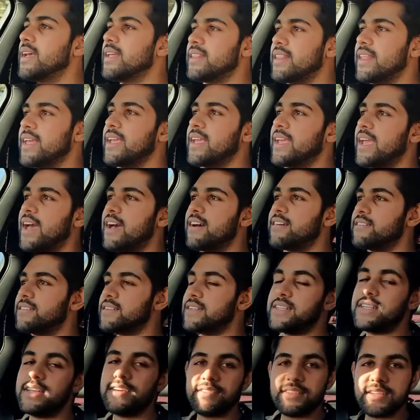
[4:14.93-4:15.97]
they
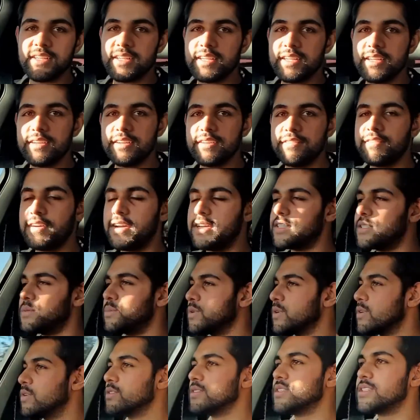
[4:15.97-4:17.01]
have definitely refined it,
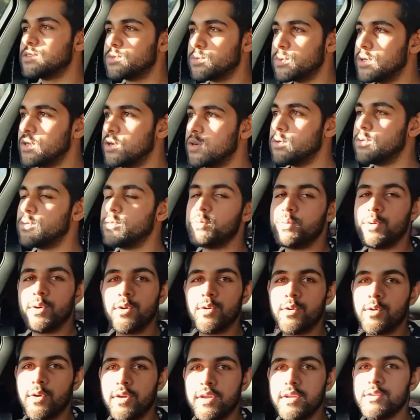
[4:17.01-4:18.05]
because as we know, we're
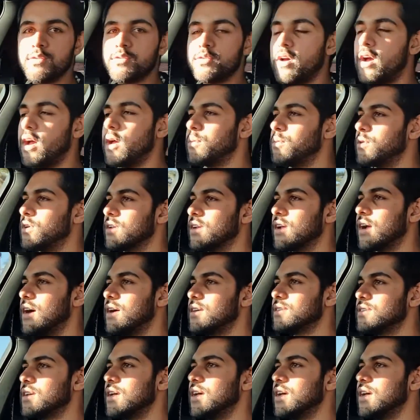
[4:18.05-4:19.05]
all going into hybrid cars.